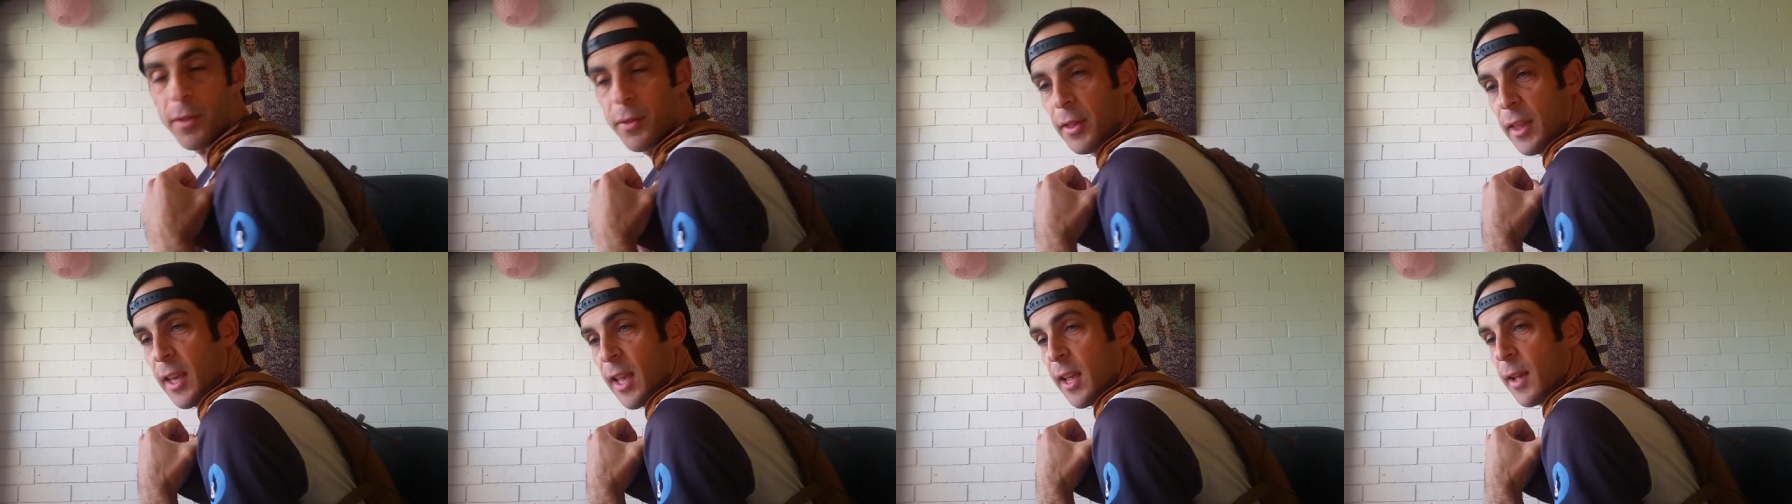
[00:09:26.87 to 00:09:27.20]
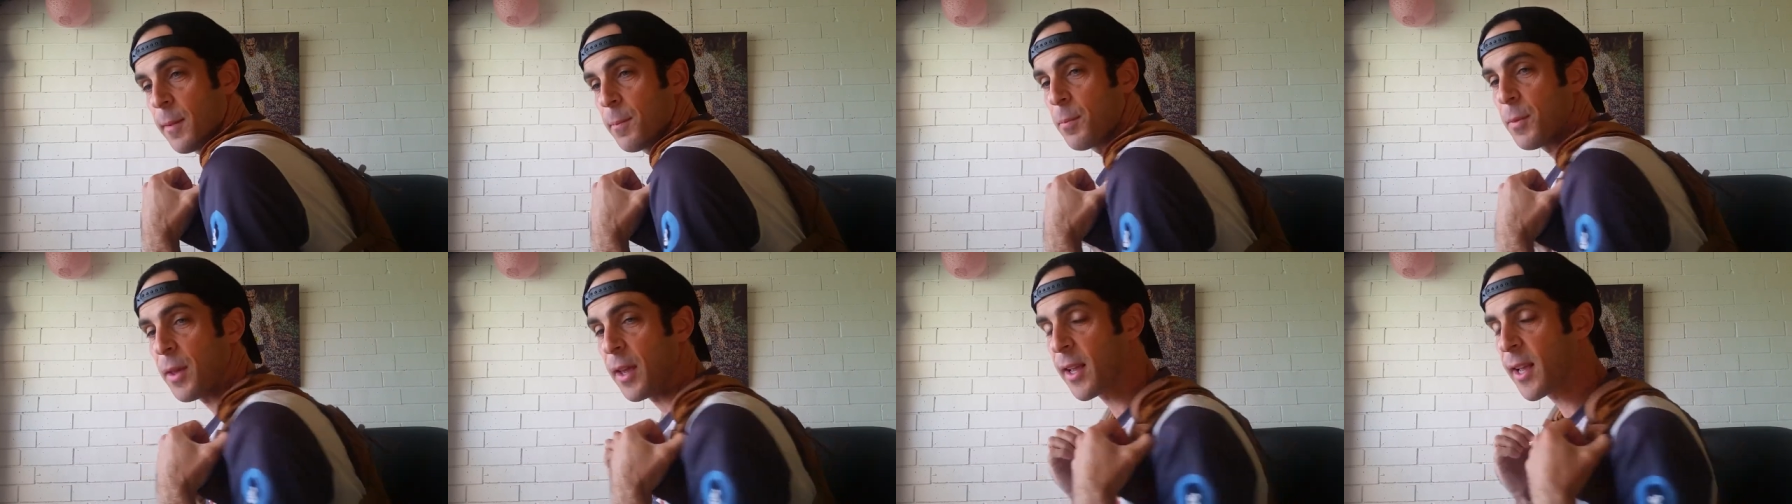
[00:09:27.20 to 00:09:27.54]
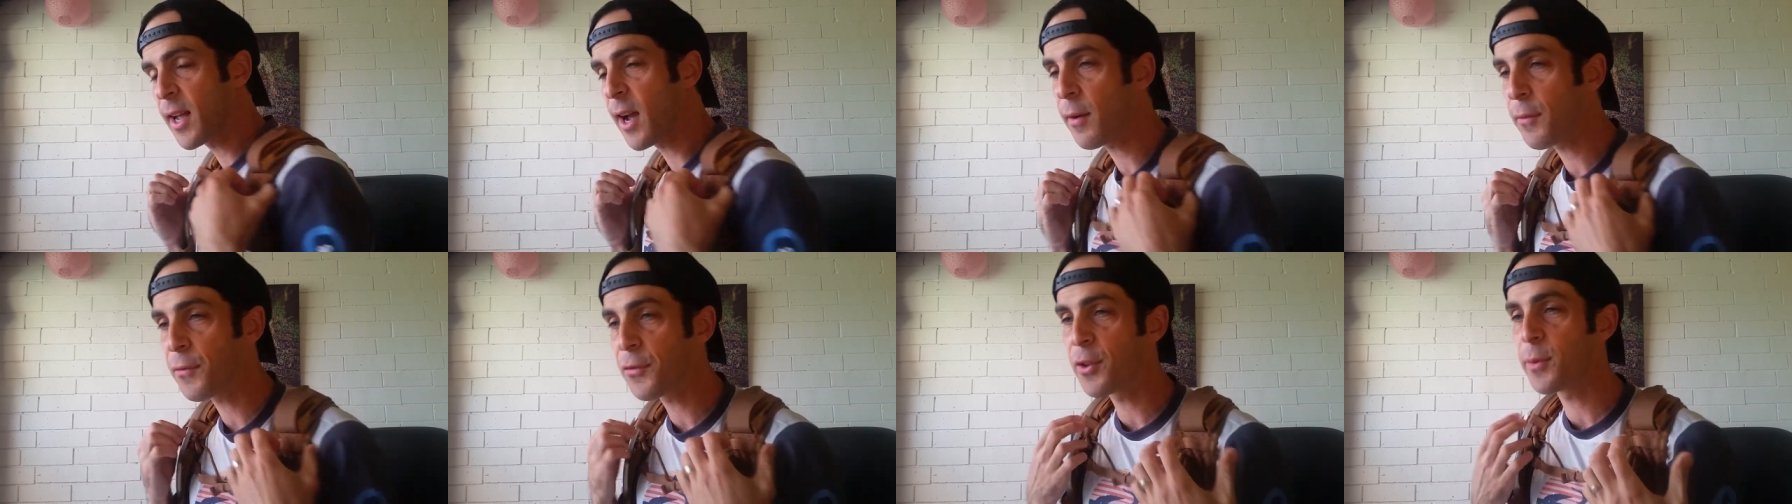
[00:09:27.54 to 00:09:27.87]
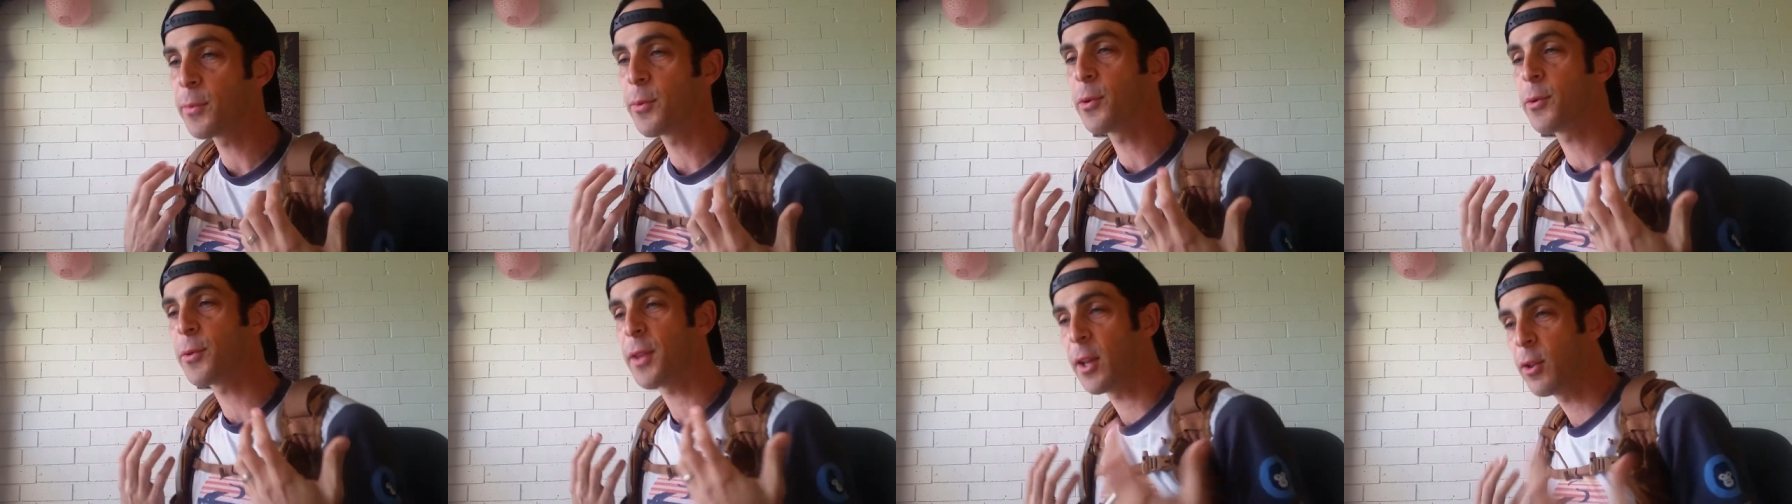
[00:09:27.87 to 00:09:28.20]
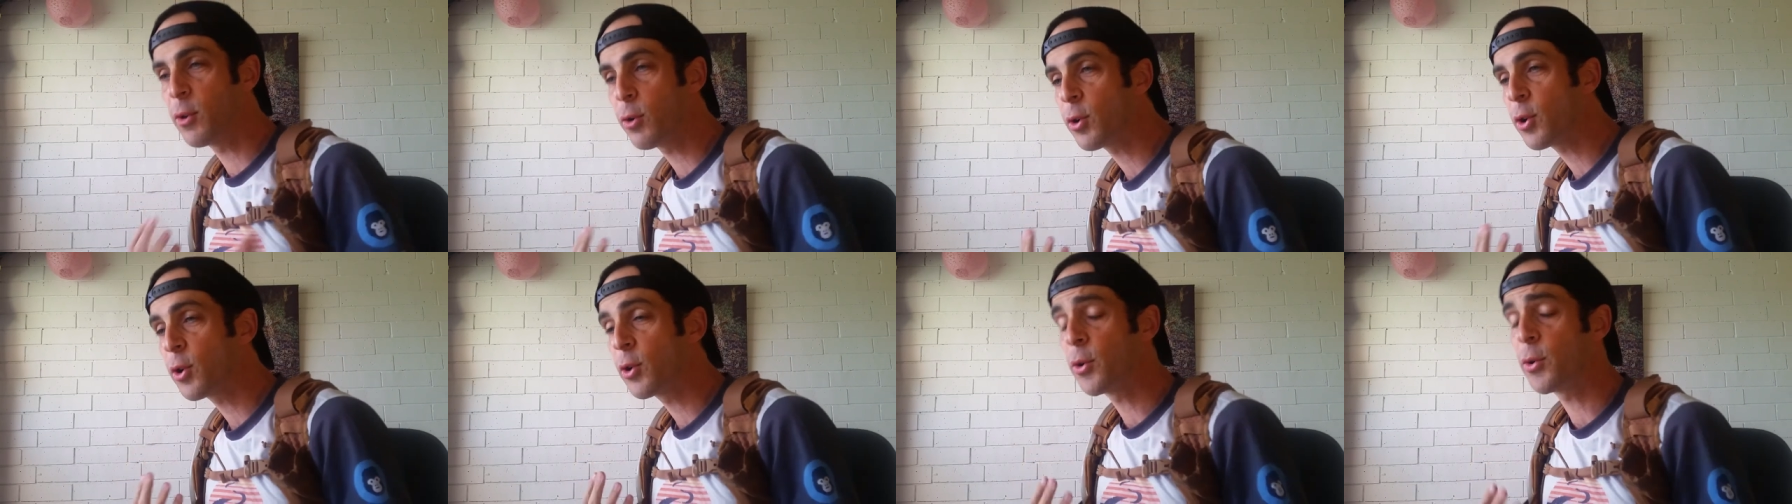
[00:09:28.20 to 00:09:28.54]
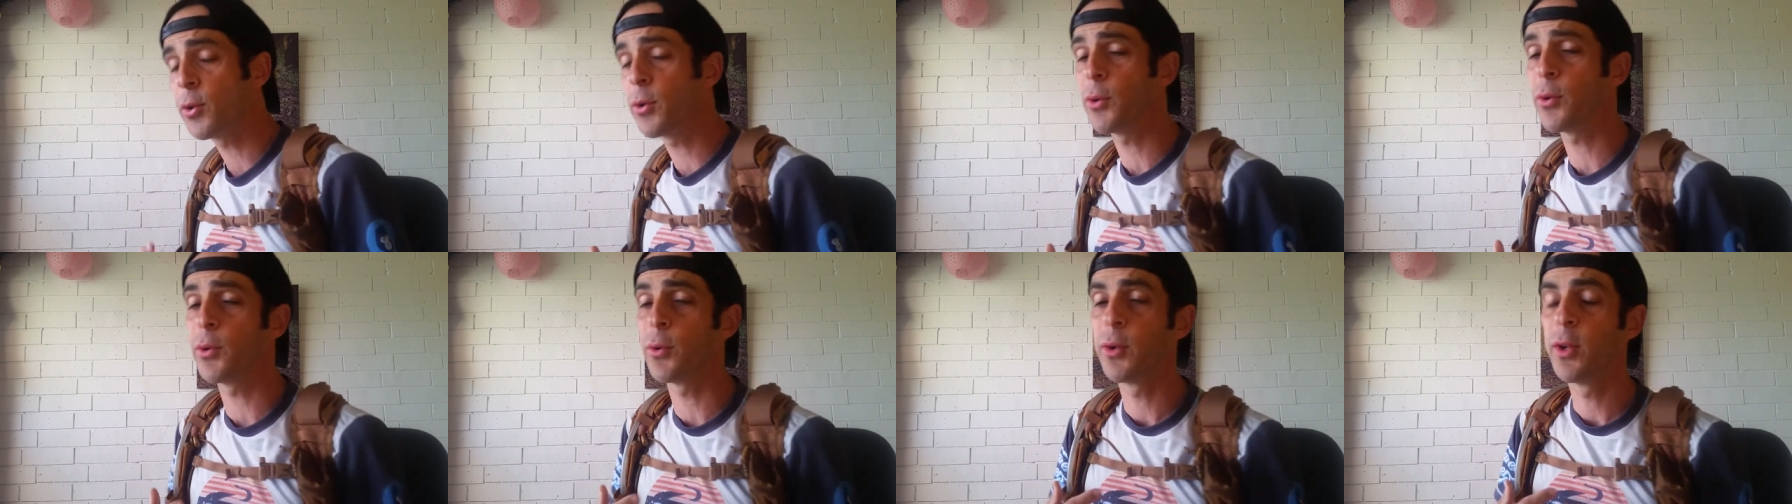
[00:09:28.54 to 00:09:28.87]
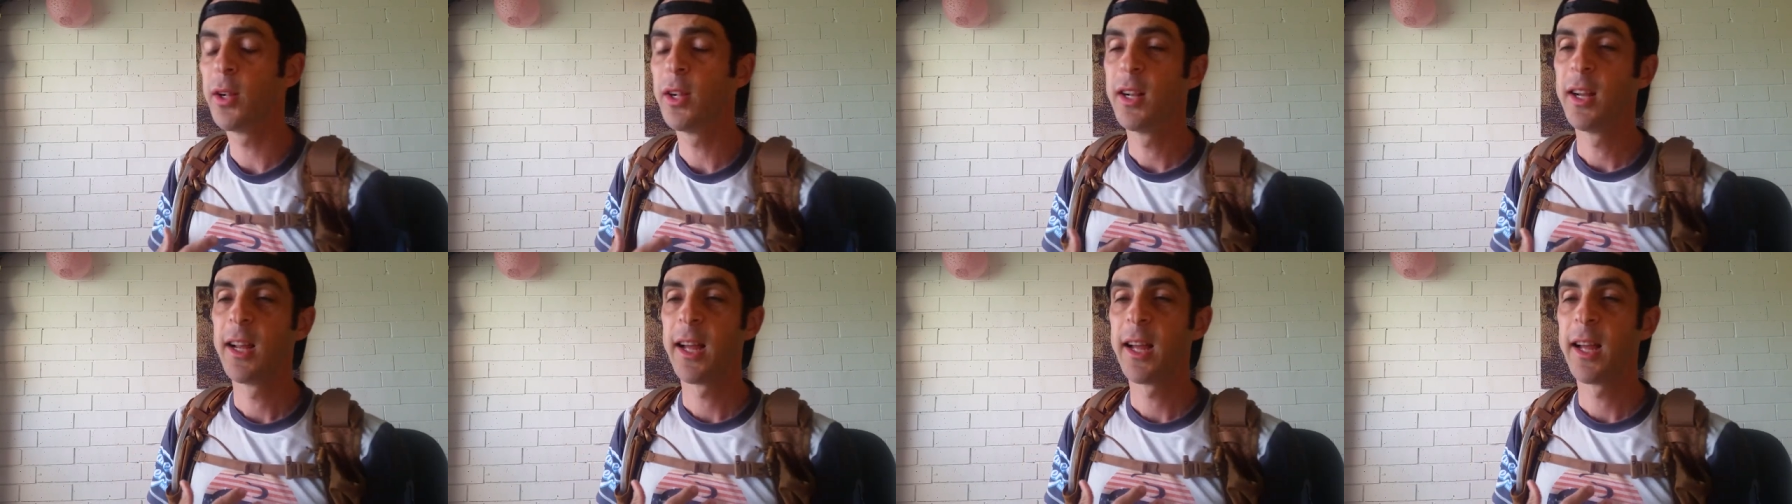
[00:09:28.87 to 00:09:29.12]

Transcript: They're comfortable, they look cool,